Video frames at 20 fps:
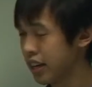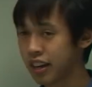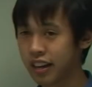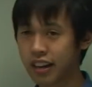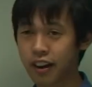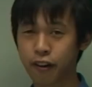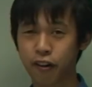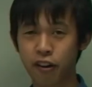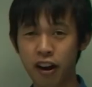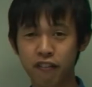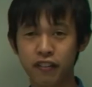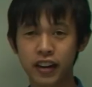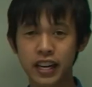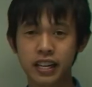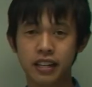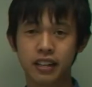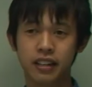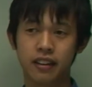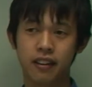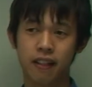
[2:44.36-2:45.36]
Now
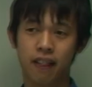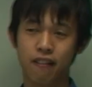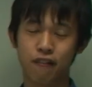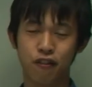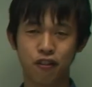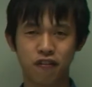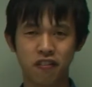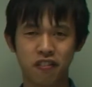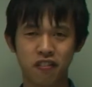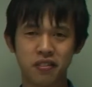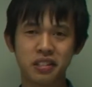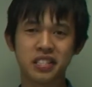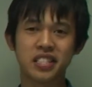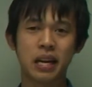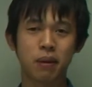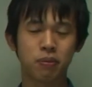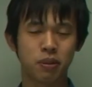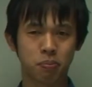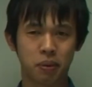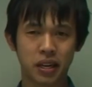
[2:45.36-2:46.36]
graphite, if you've ever
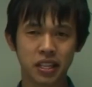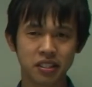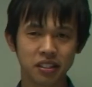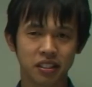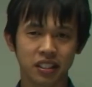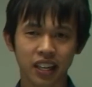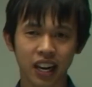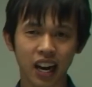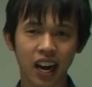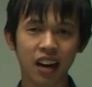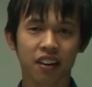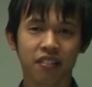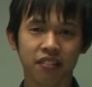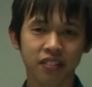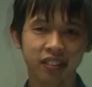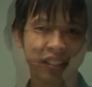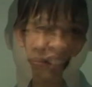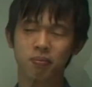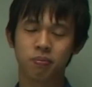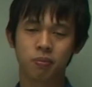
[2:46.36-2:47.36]
snapped a pencil in half
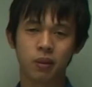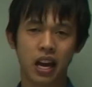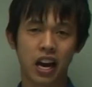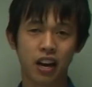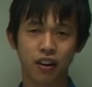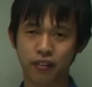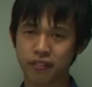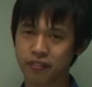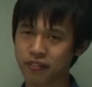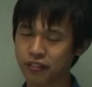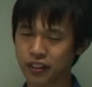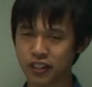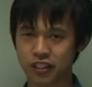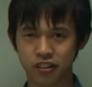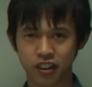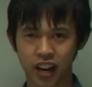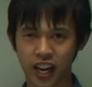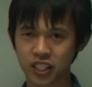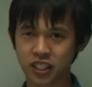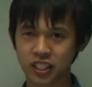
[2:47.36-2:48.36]
out of
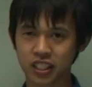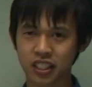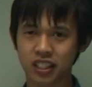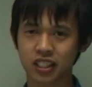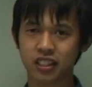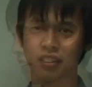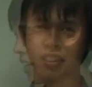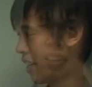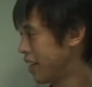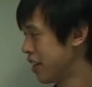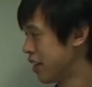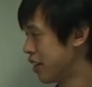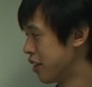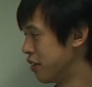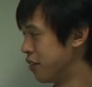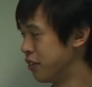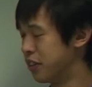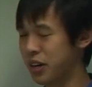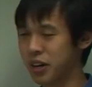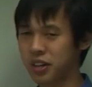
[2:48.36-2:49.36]
frustration,
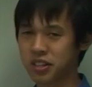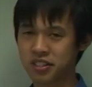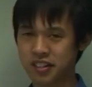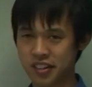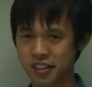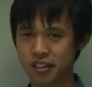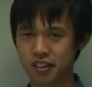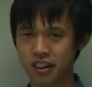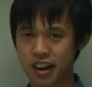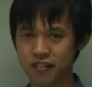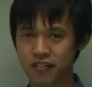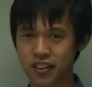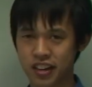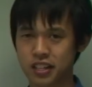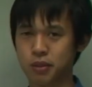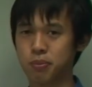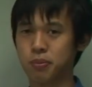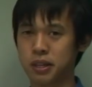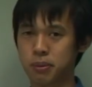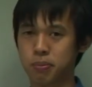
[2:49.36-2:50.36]
you'll notice that the graphite
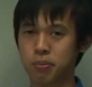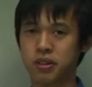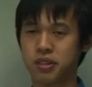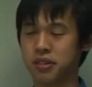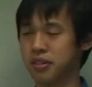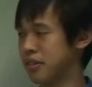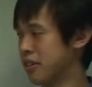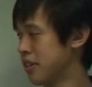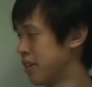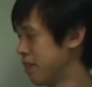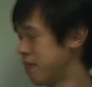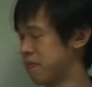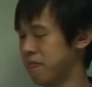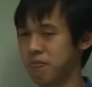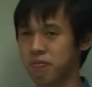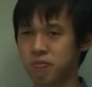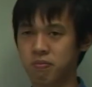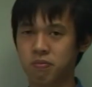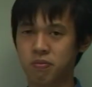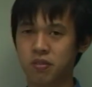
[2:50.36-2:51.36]
is pretty brittle.
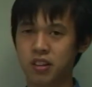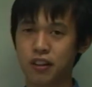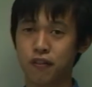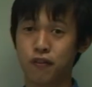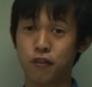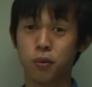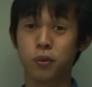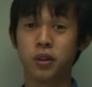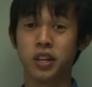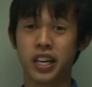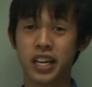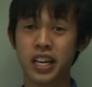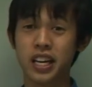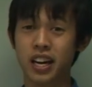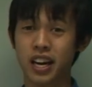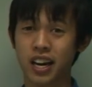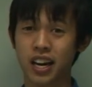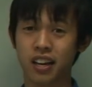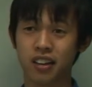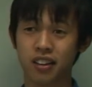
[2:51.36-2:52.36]
If you were to hit
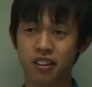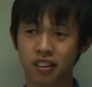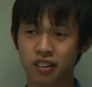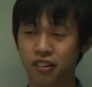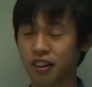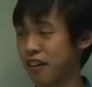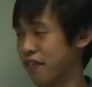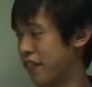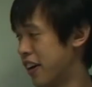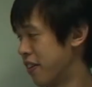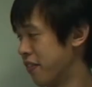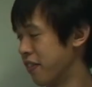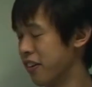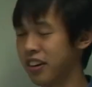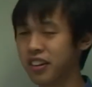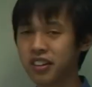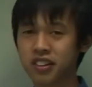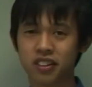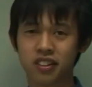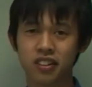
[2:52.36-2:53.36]
a graphite
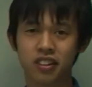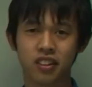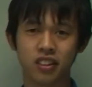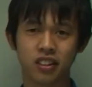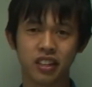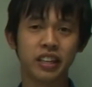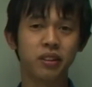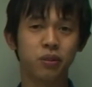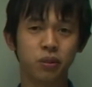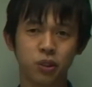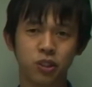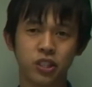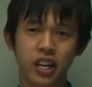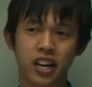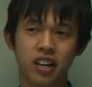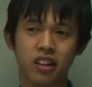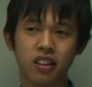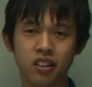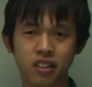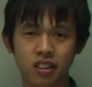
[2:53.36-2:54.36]
rod, it will
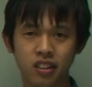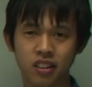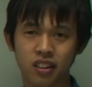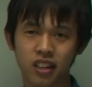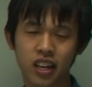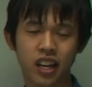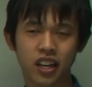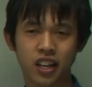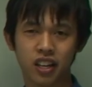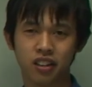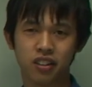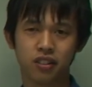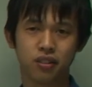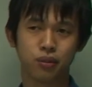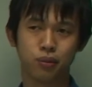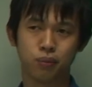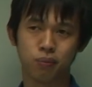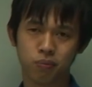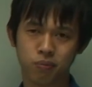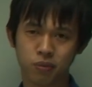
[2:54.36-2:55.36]
shatter and then
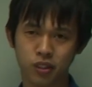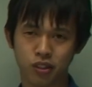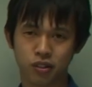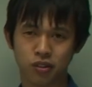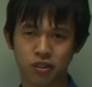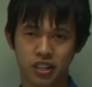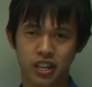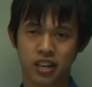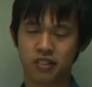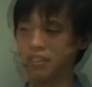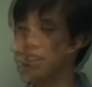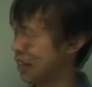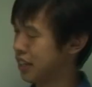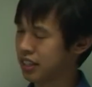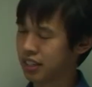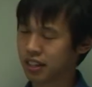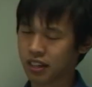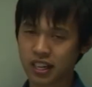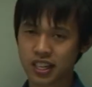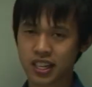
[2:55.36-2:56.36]
you destroy that rod.
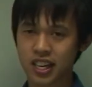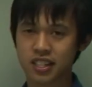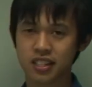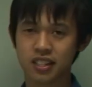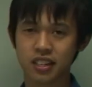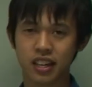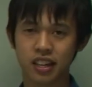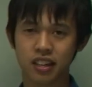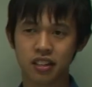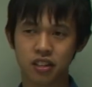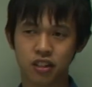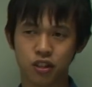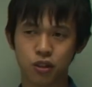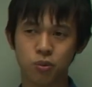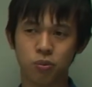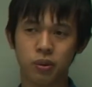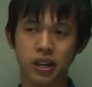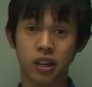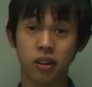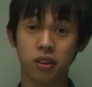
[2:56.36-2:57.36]
So it doesn't do
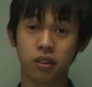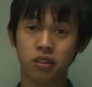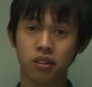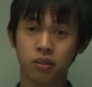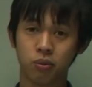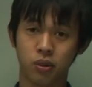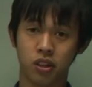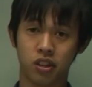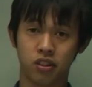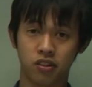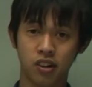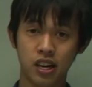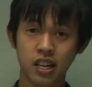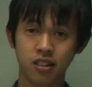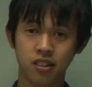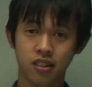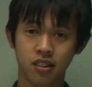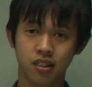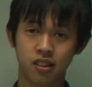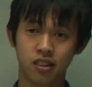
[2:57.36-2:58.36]
well with
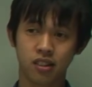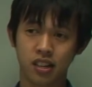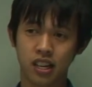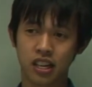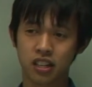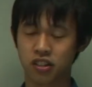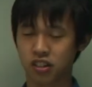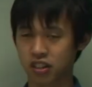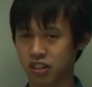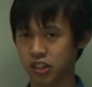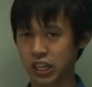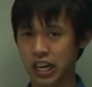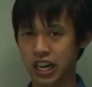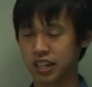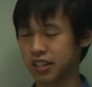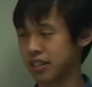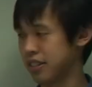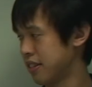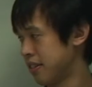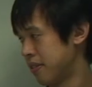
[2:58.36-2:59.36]
stress, it just
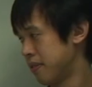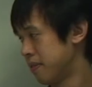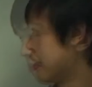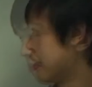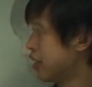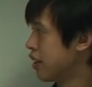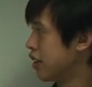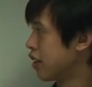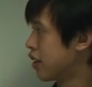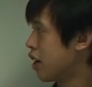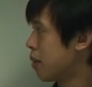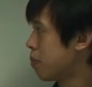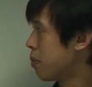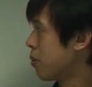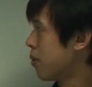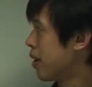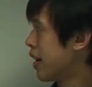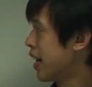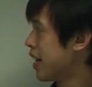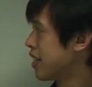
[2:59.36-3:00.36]
shatters. The copper
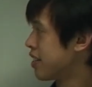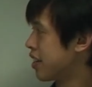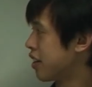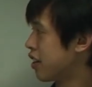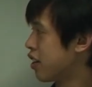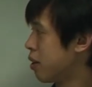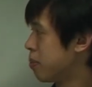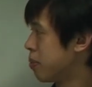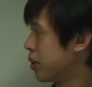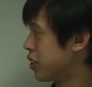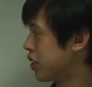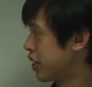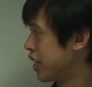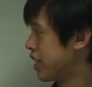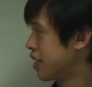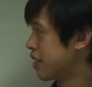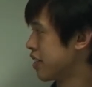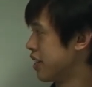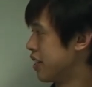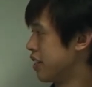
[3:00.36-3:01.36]
wires and copper
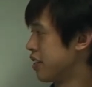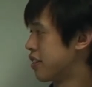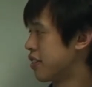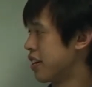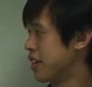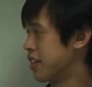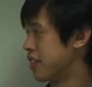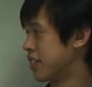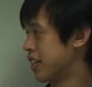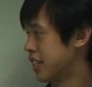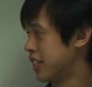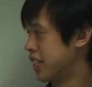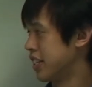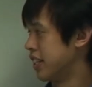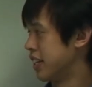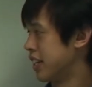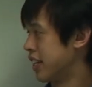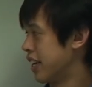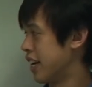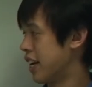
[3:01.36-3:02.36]
sheets illustrate the
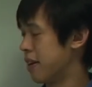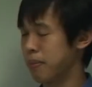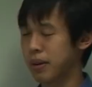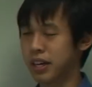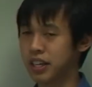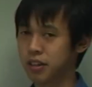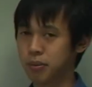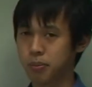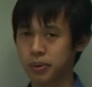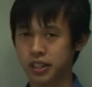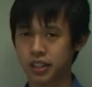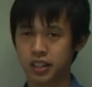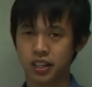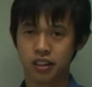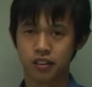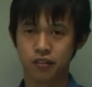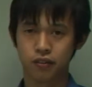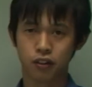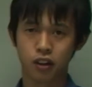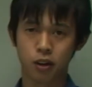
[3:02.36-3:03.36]
ductility and malleability
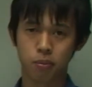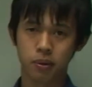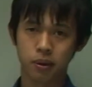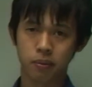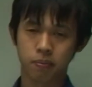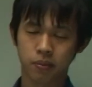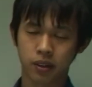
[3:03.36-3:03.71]
of copper.